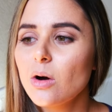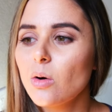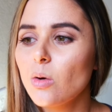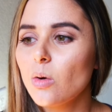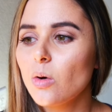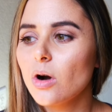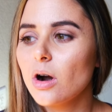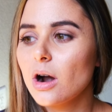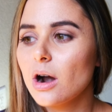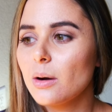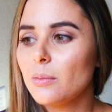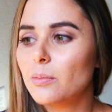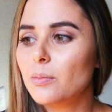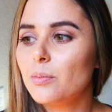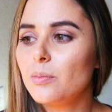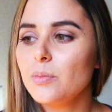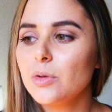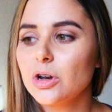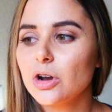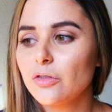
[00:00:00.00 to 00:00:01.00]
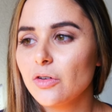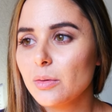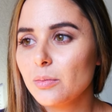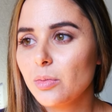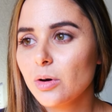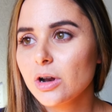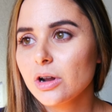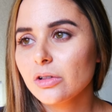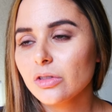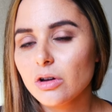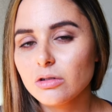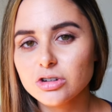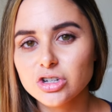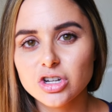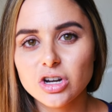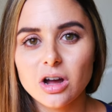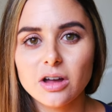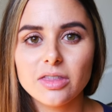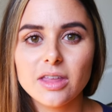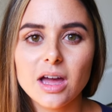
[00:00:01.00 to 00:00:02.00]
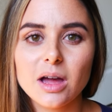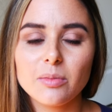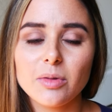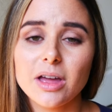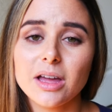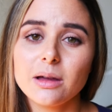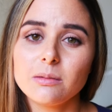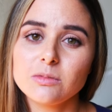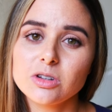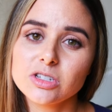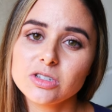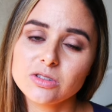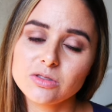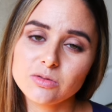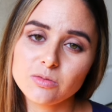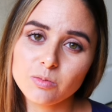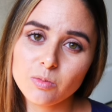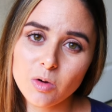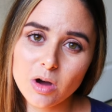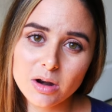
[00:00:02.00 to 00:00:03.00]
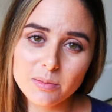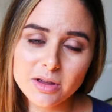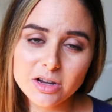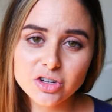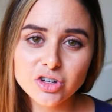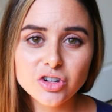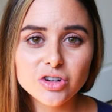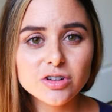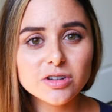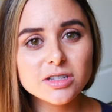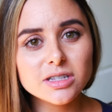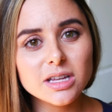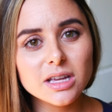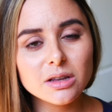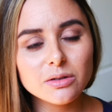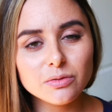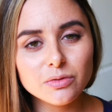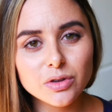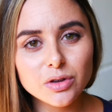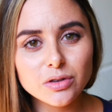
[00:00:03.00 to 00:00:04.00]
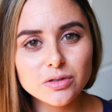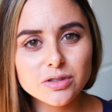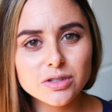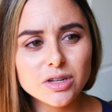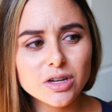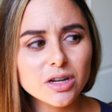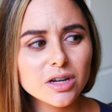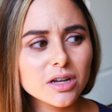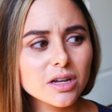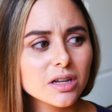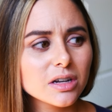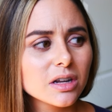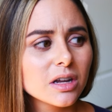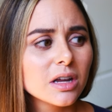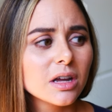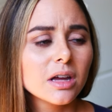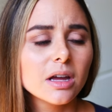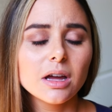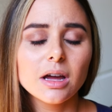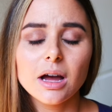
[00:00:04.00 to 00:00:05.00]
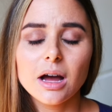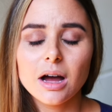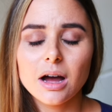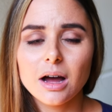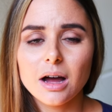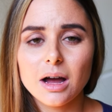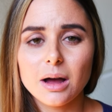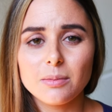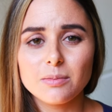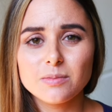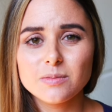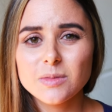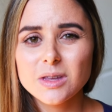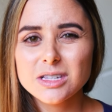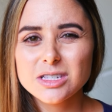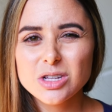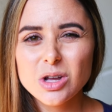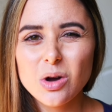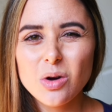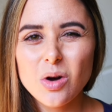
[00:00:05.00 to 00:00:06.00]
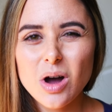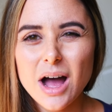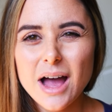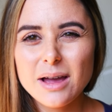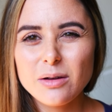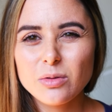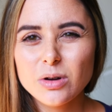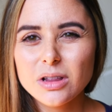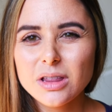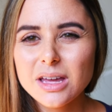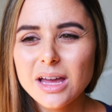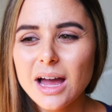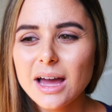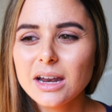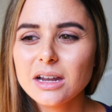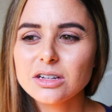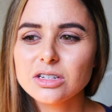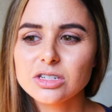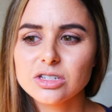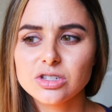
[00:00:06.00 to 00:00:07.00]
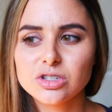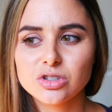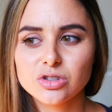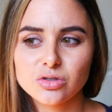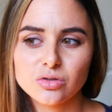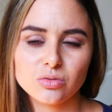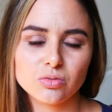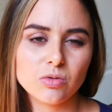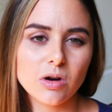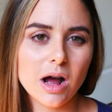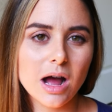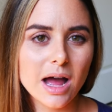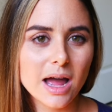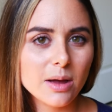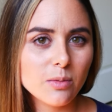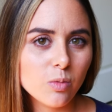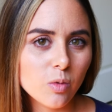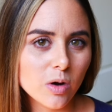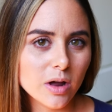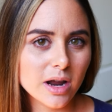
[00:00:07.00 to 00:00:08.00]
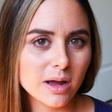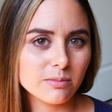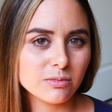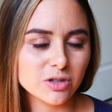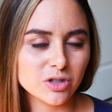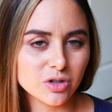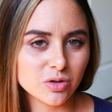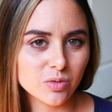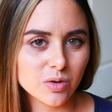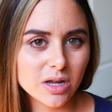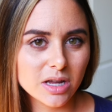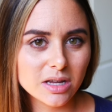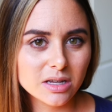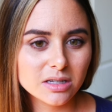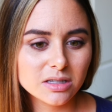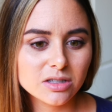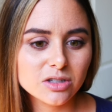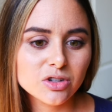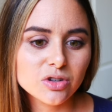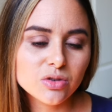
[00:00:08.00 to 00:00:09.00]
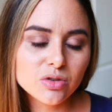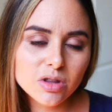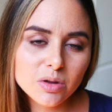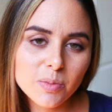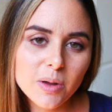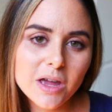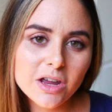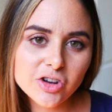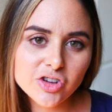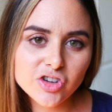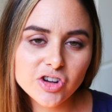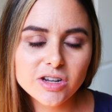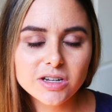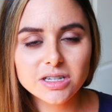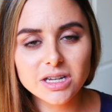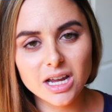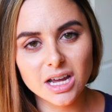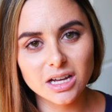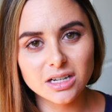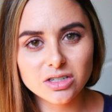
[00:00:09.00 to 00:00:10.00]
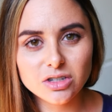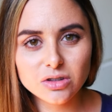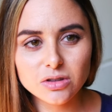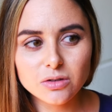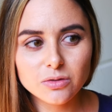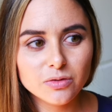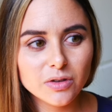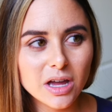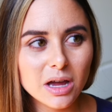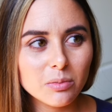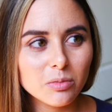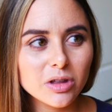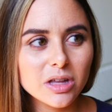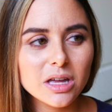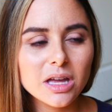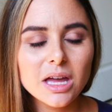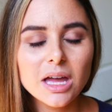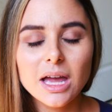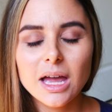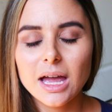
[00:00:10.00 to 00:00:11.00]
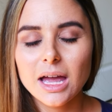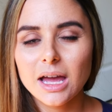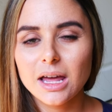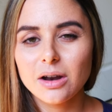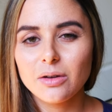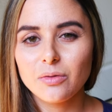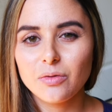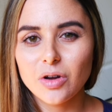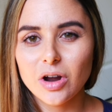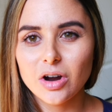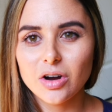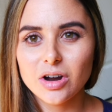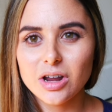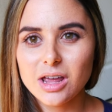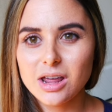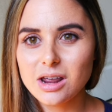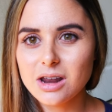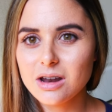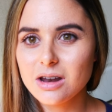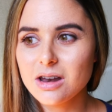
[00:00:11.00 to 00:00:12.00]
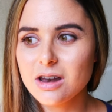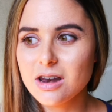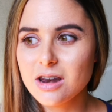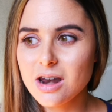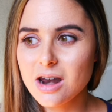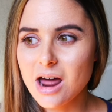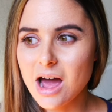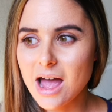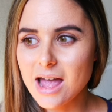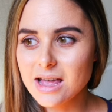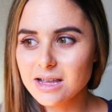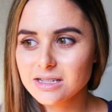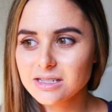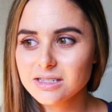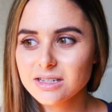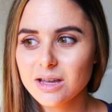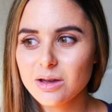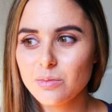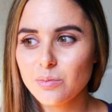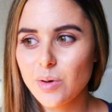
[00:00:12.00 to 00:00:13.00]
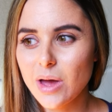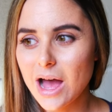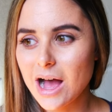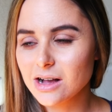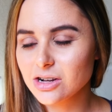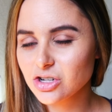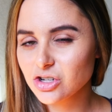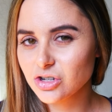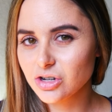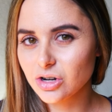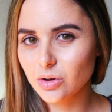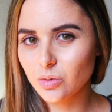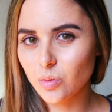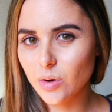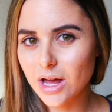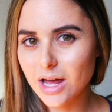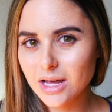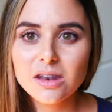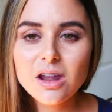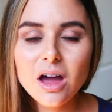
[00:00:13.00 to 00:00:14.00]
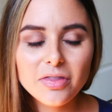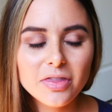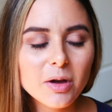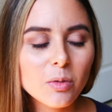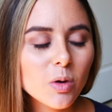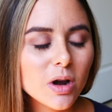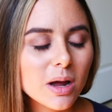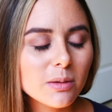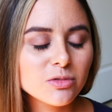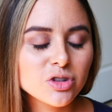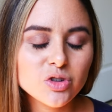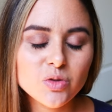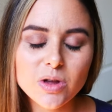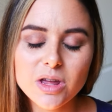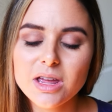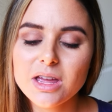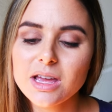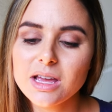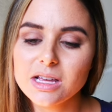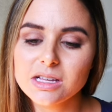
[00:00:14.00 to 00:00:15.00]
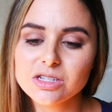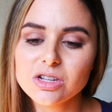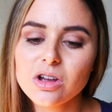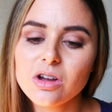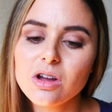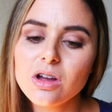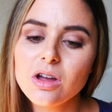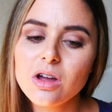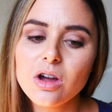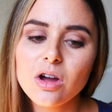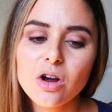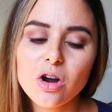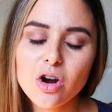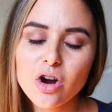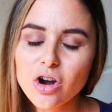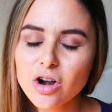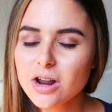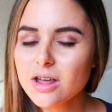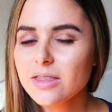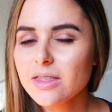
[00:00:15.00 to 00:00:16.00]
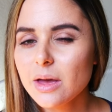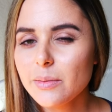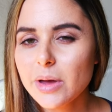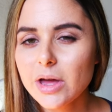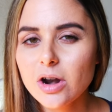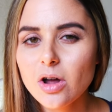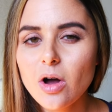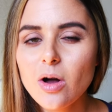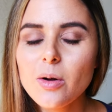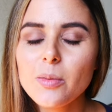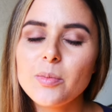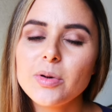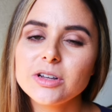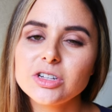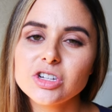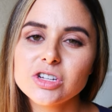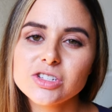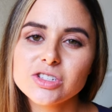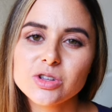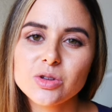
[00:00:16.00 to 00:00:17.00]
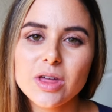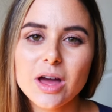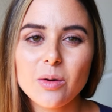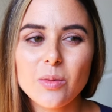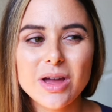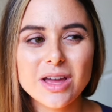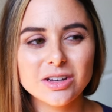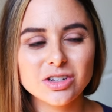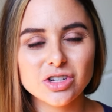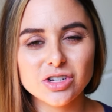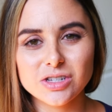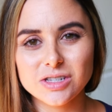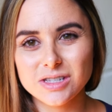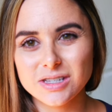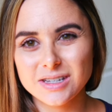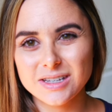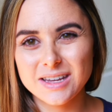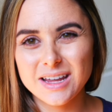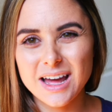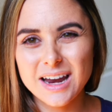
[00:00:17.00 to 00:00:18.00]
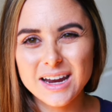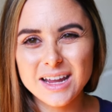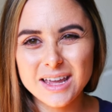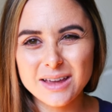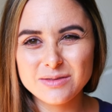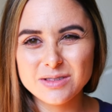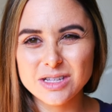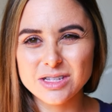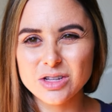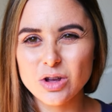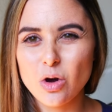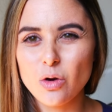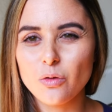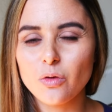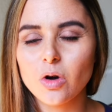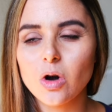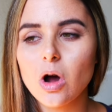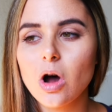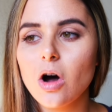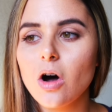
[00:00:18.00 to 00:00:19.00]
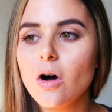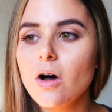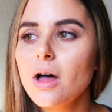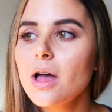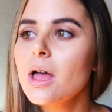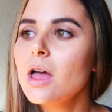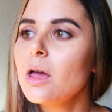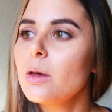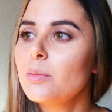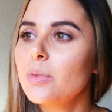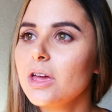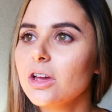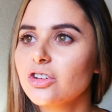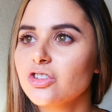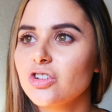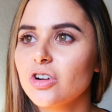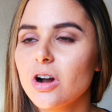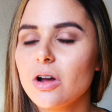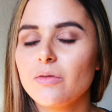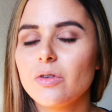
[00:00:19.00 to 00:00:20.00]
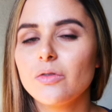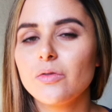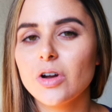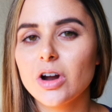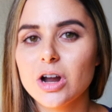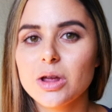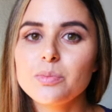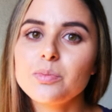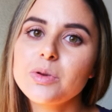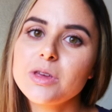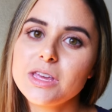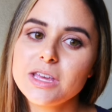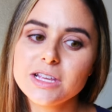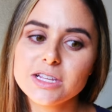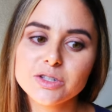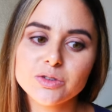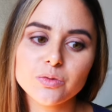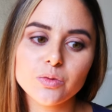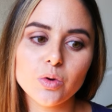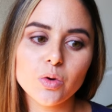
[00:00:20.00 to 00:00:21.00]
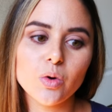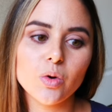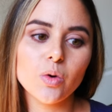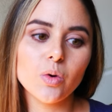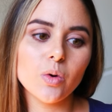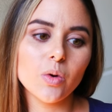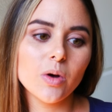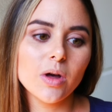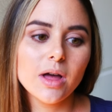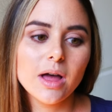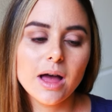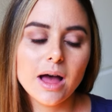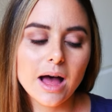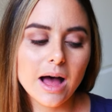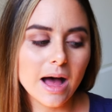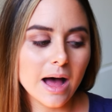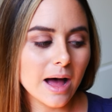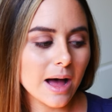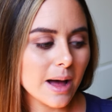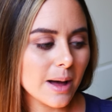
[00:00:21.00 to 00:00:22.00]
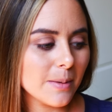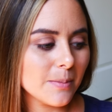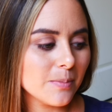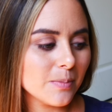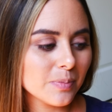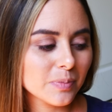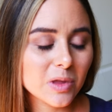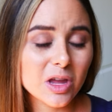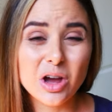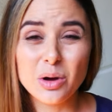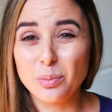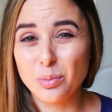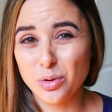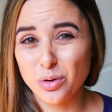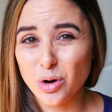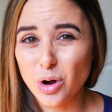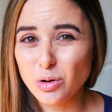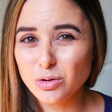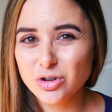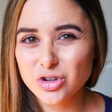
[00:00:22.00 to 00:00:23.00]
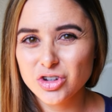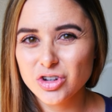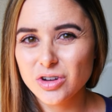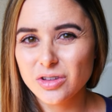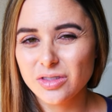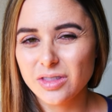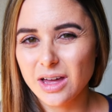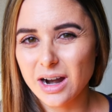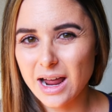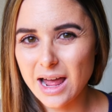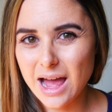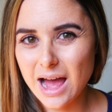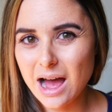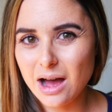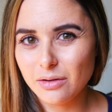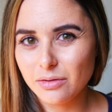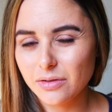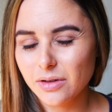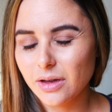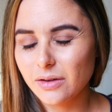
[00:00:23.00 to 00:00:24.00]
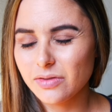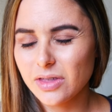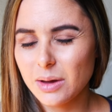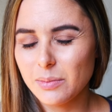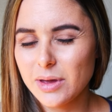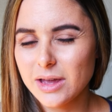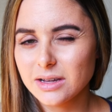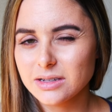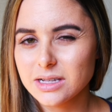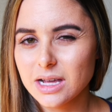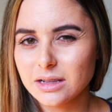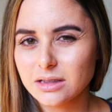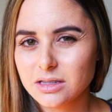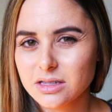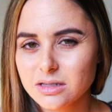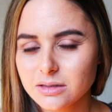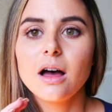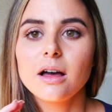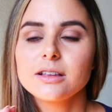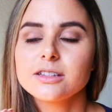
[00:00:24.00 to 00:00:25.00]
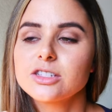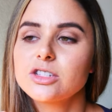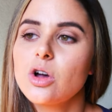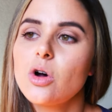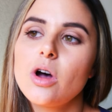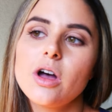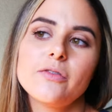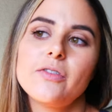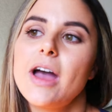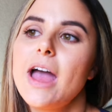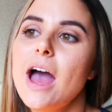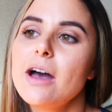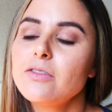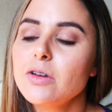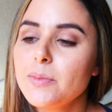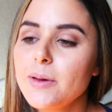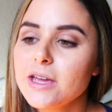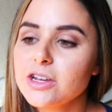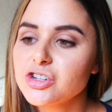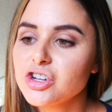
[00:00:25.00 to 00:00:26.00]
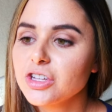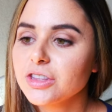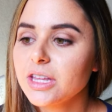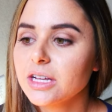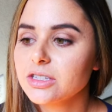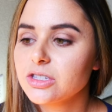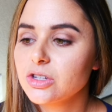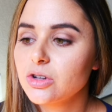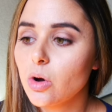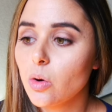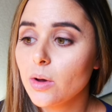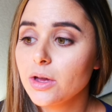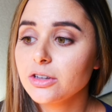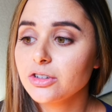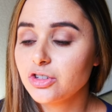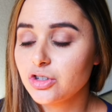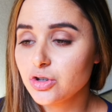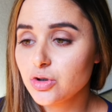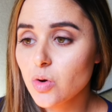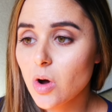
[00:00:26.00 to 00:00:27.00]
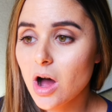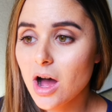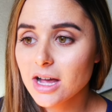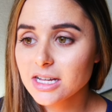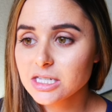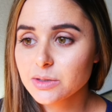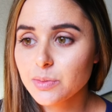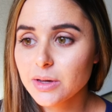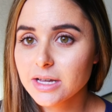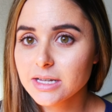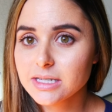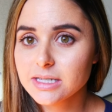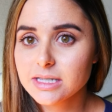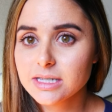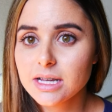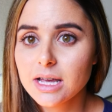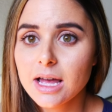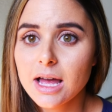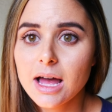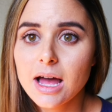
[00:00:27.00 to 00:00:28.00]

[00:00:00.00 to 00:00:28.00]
Or, you know, if I'm putting lotion on them, like I'm just wanna make sure your skin feels good. Um, so I really kind of describe what I'm doing to the patient and to the family in a very nice, compassionate way. Not that what I'm doing is hurting them at all, but just so that way it just kind of gives this overall picture of a very peaceful um, approach that I have, if that makes sense. So if I have a patient that's going to hospice,